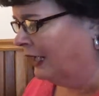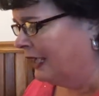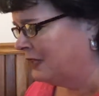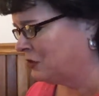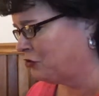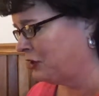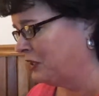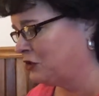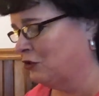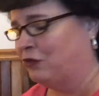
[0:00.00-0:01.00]
It's a
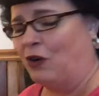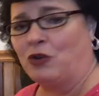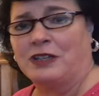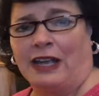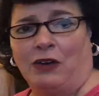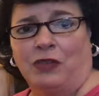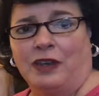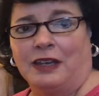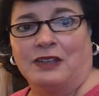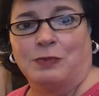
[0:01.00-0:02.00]
traditional folk tale
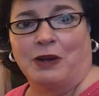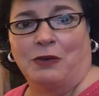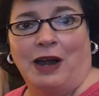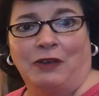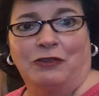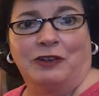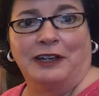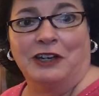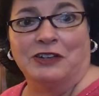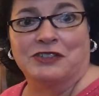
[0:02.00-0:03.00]
that has been around for
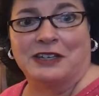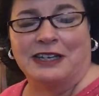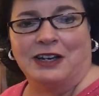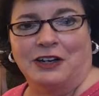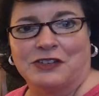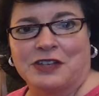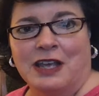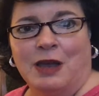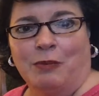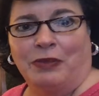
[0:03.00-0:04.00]
years and years,
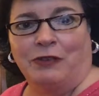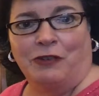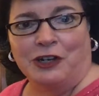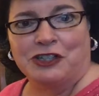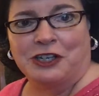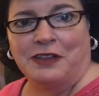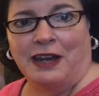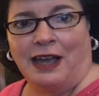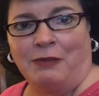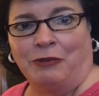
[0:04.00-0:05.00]
but the version that
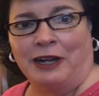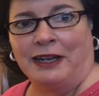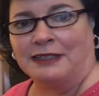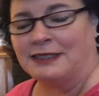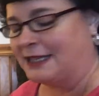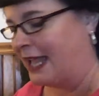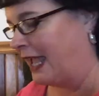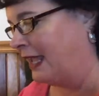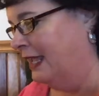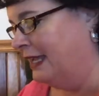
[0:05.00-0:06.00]
I'm reading
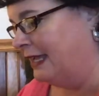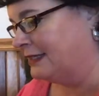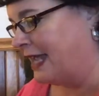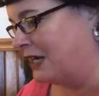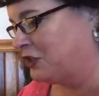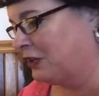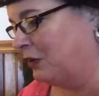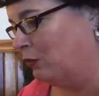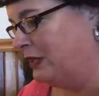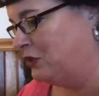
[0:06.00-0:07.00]
today is
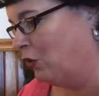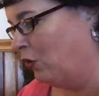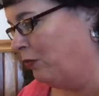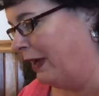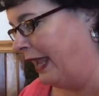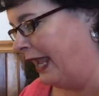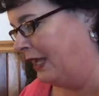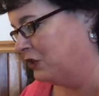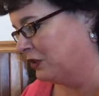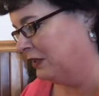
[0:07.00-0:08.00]
actually retold by
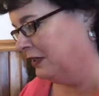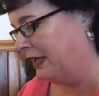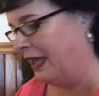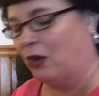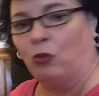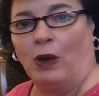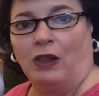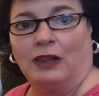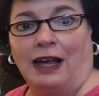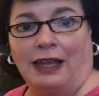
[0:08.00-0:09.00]
Angela
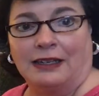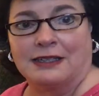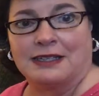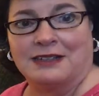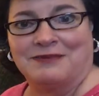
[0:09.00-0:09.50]
Elwell Hunt.